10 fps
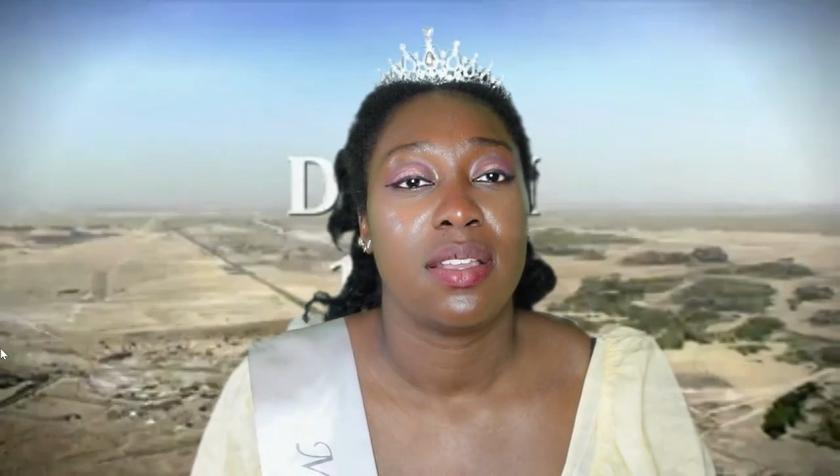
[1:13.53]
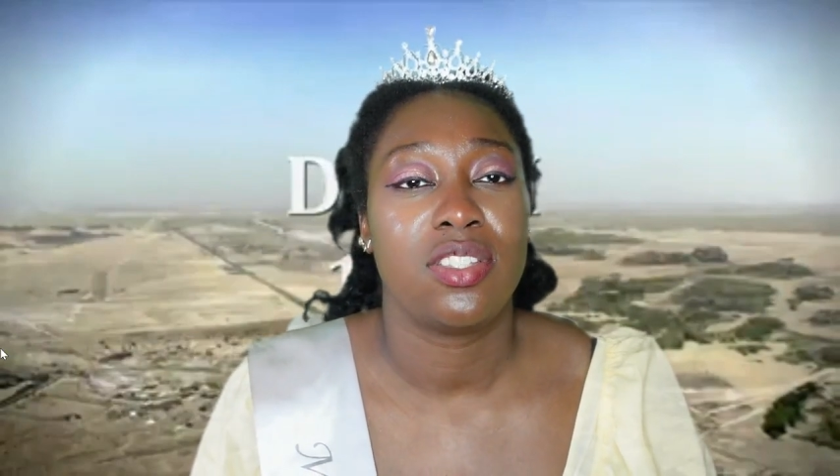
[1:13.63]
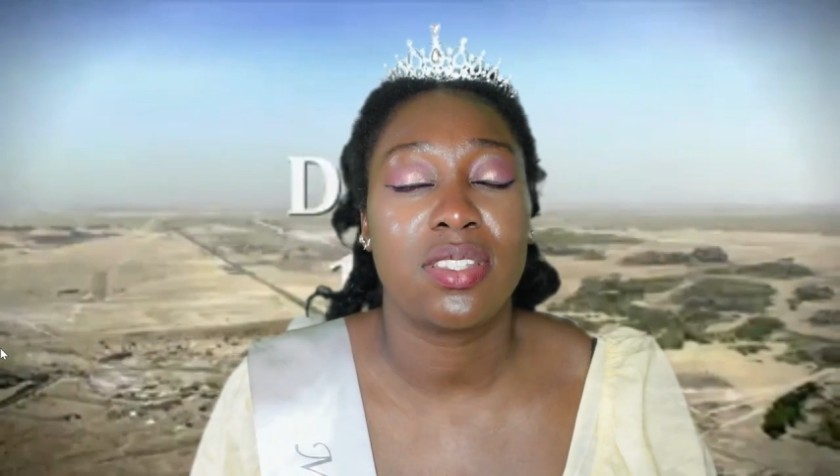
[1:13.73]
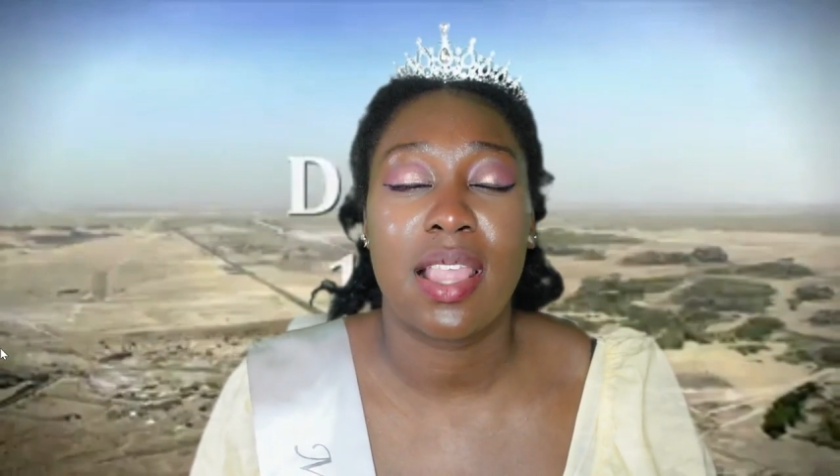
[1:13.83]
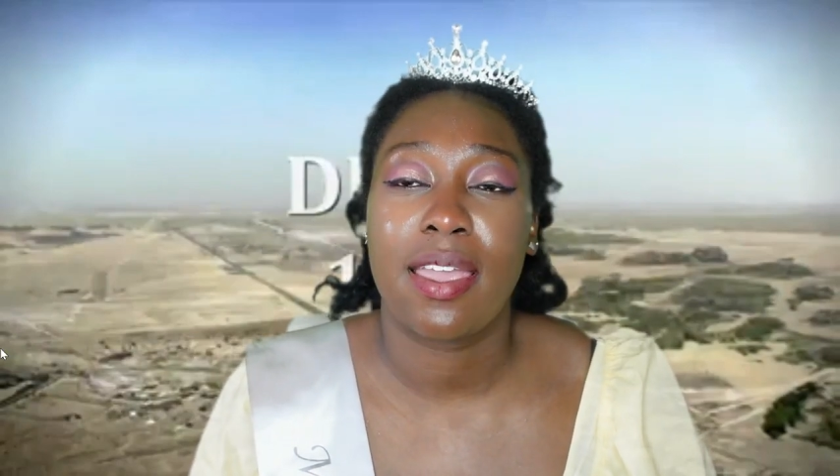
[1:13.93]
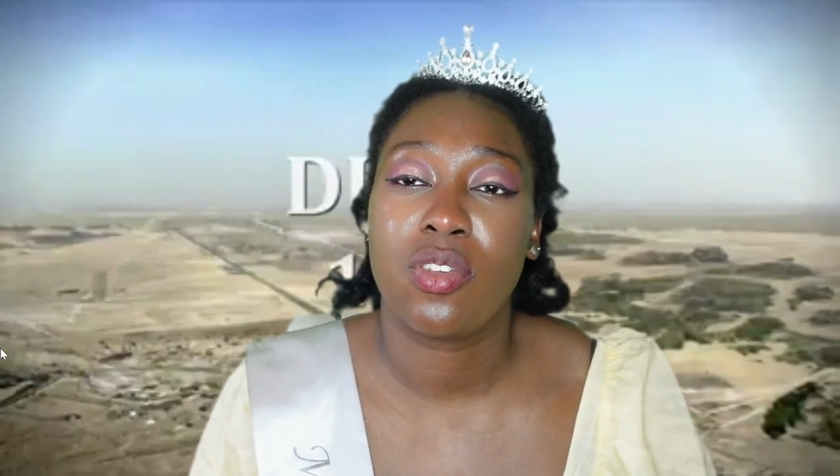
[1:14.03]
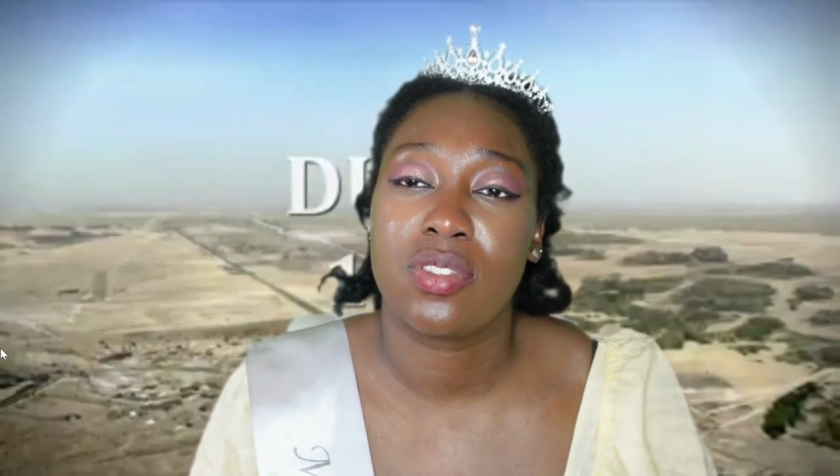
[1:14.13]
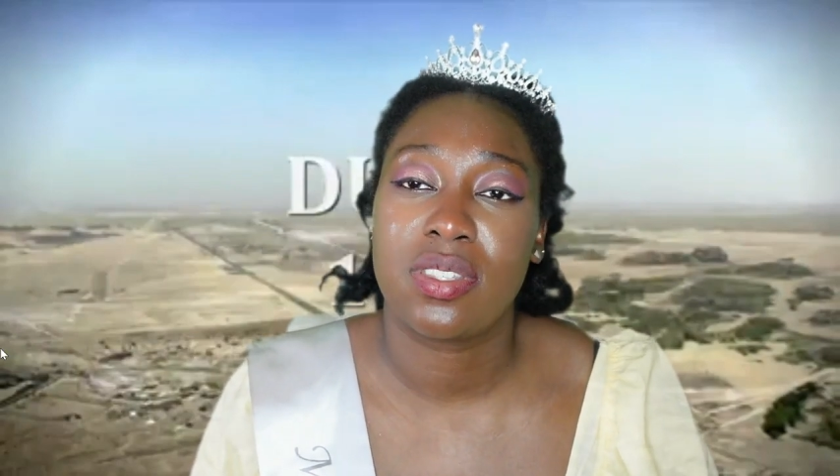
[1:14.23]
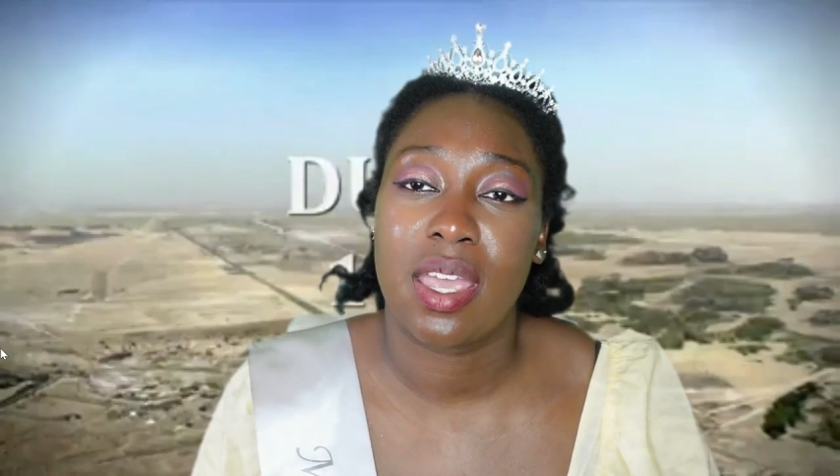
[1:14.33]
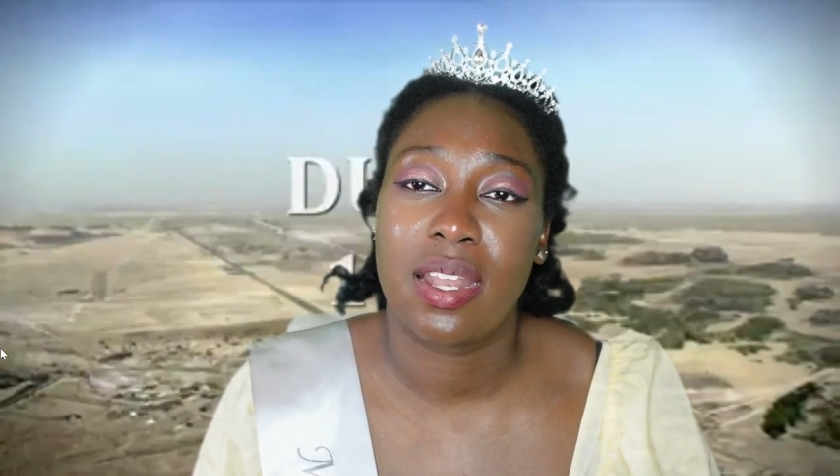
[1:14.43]
Just like you
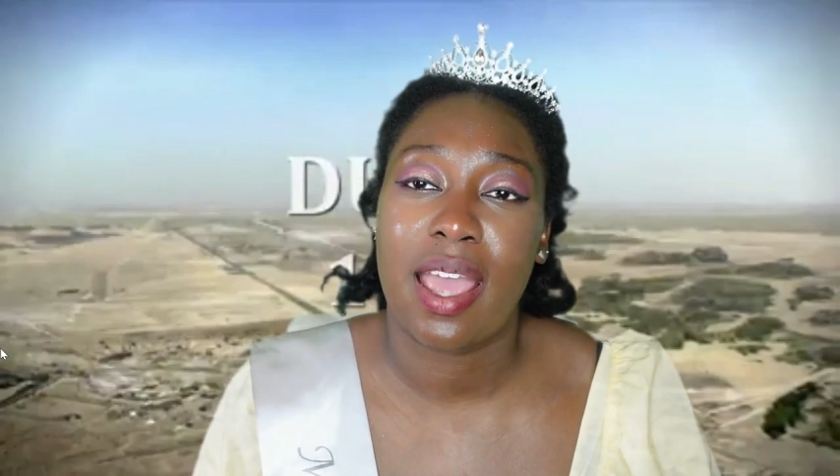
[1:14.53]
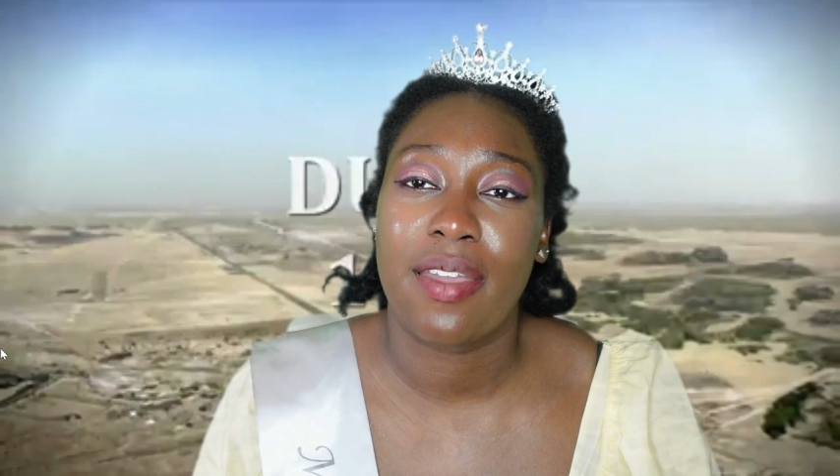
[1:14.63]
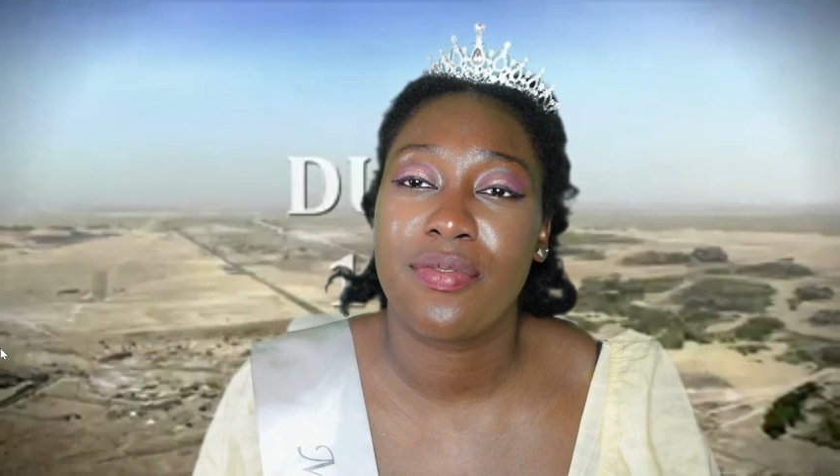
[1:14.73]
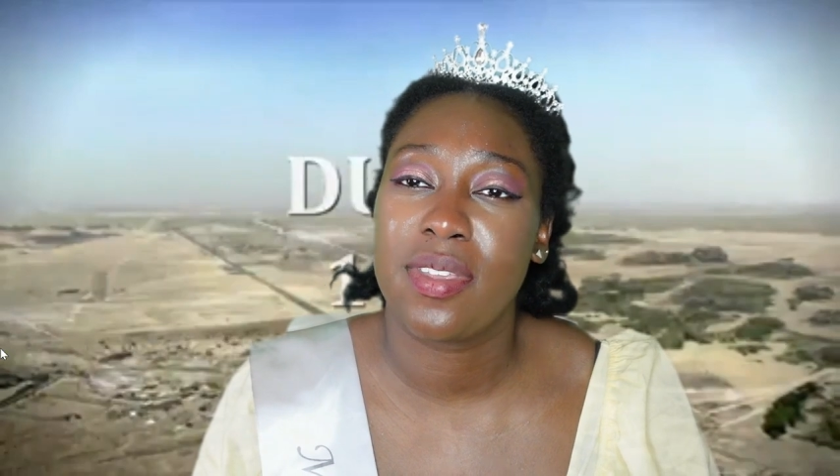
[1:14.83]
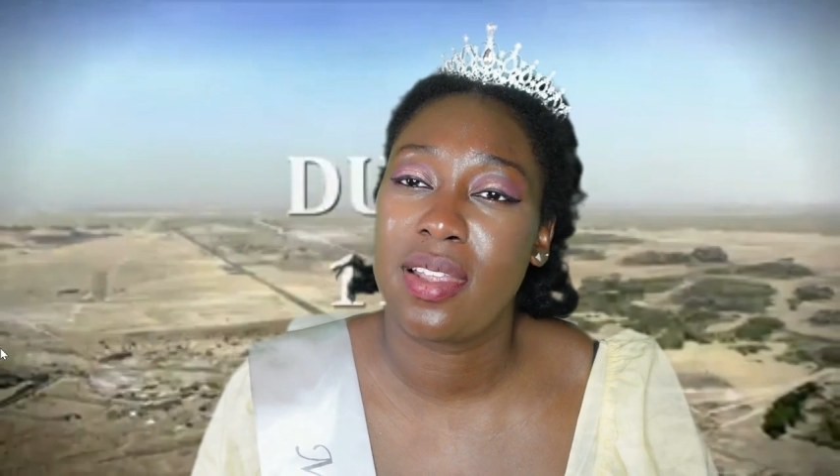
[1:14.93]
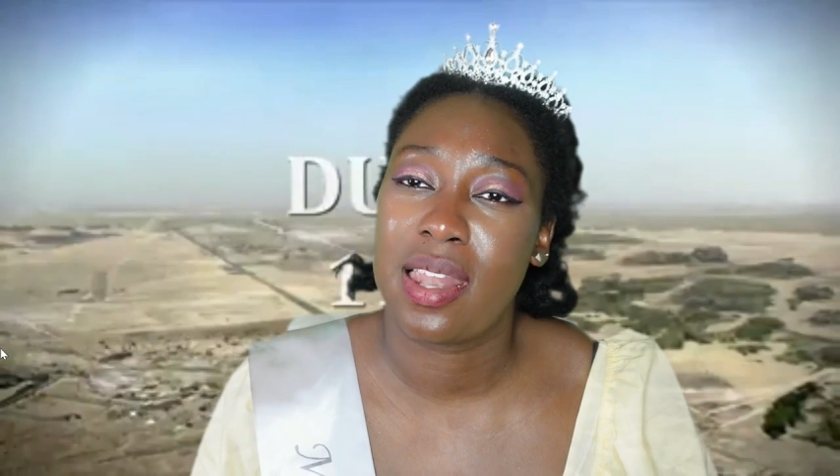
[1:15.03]
said, I feel